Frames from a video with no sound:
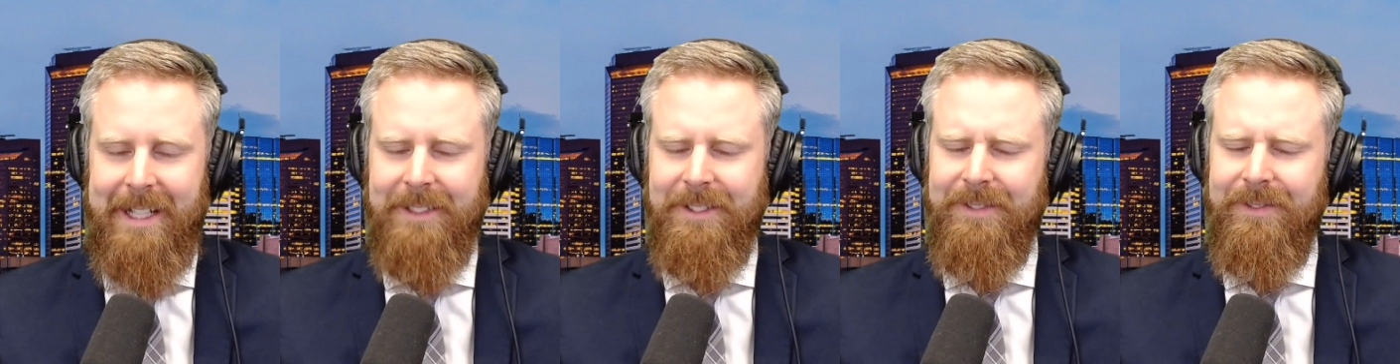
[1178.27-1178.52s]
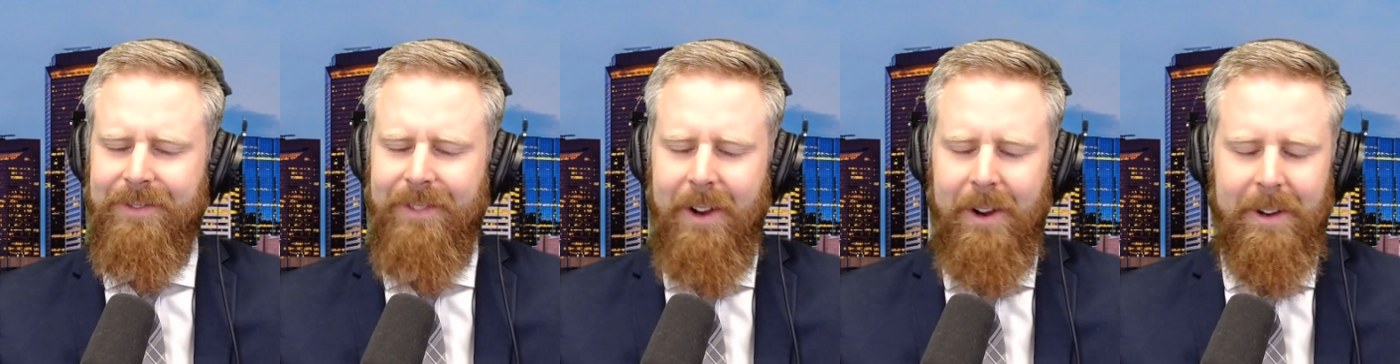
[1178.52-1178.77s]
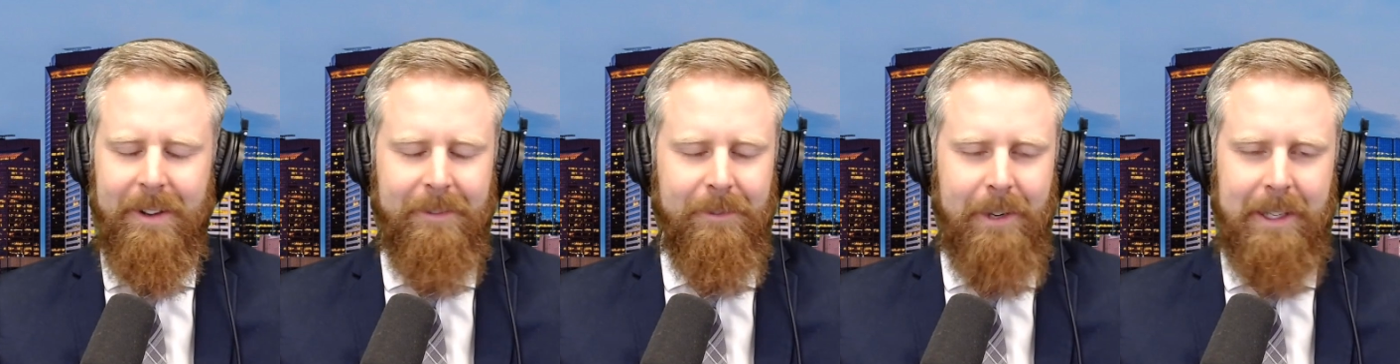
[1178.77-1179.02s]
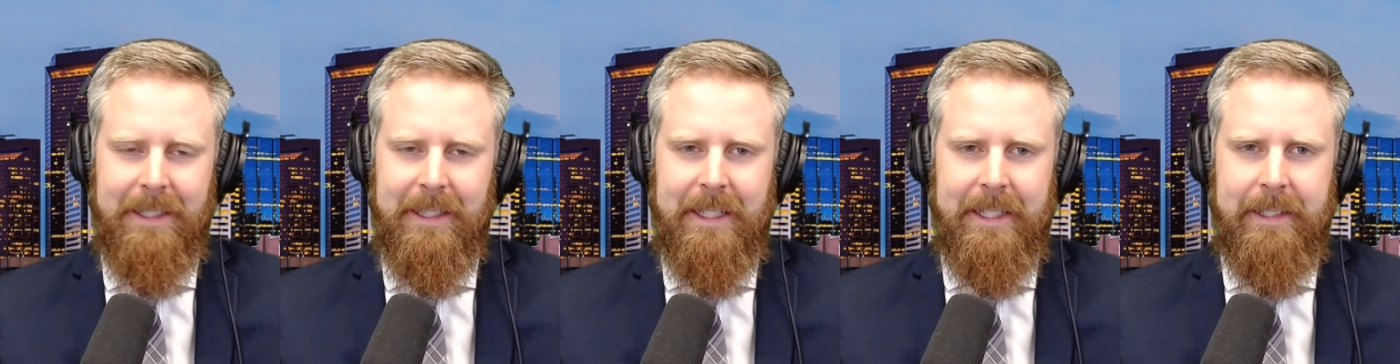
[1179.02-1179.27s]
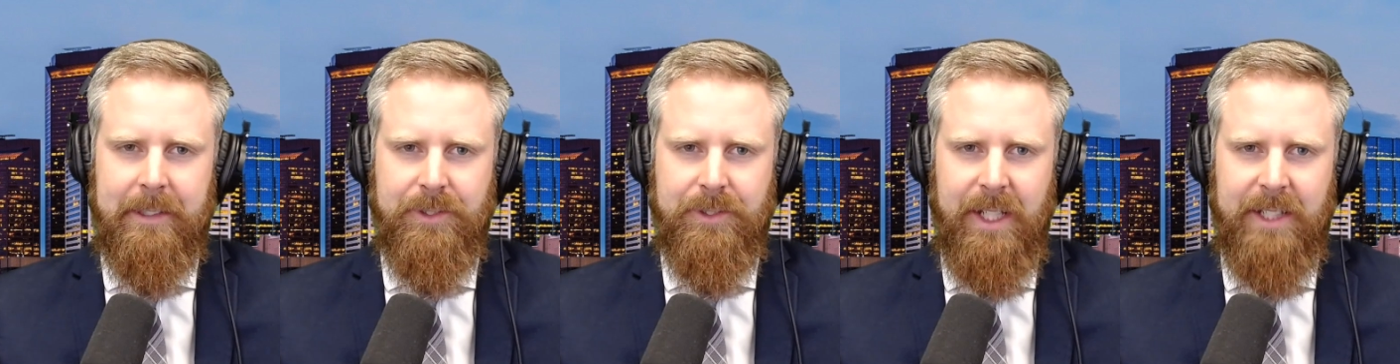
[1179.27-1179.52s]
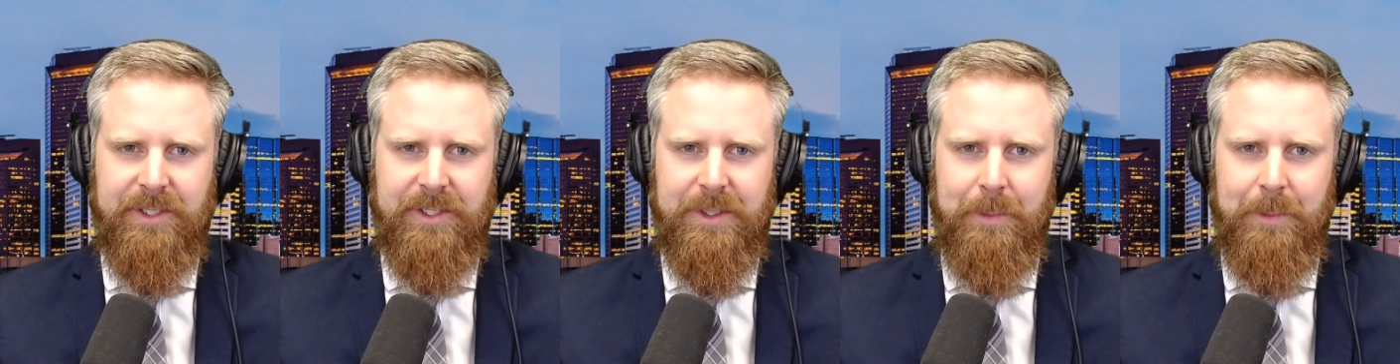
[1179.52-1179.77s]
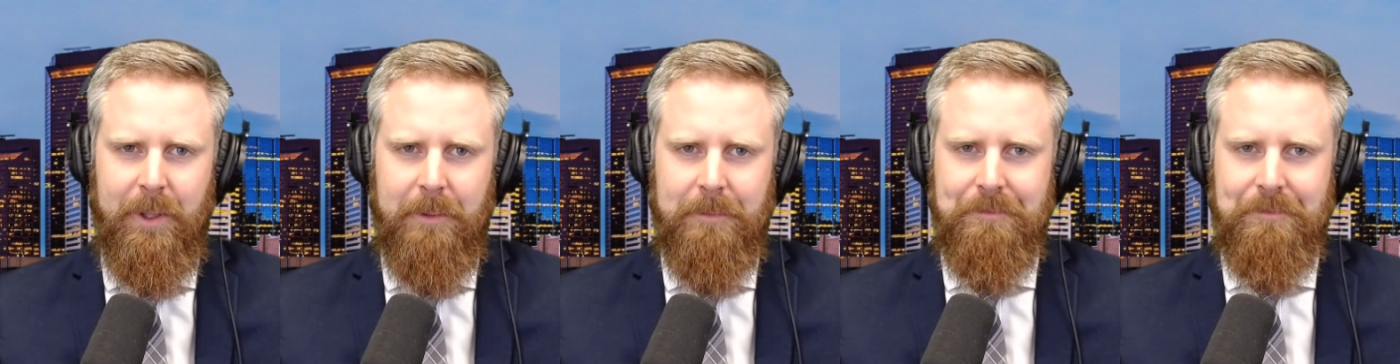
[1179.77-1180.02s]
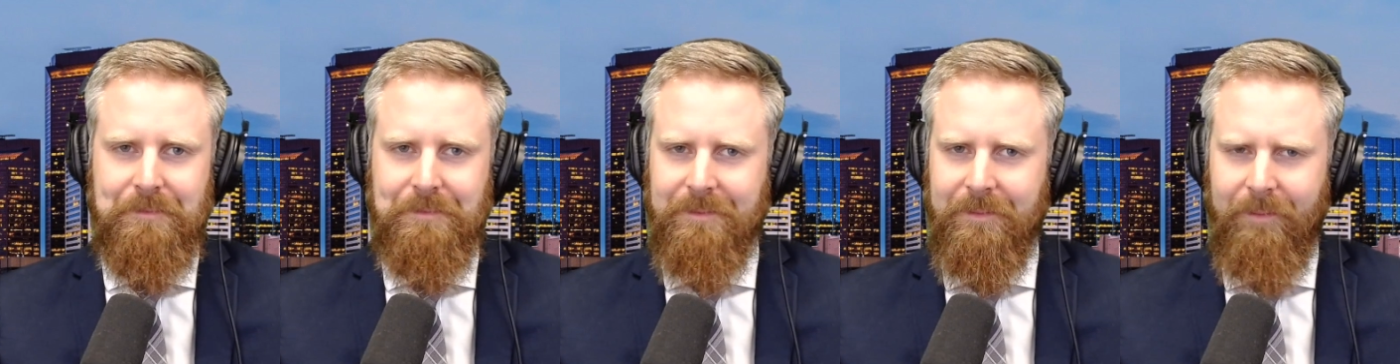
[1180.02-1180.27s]
is very readily accessible.
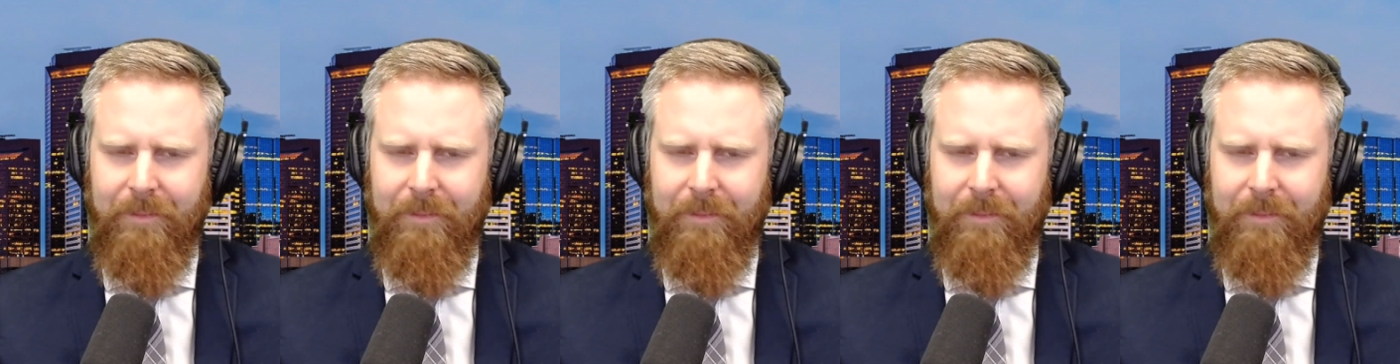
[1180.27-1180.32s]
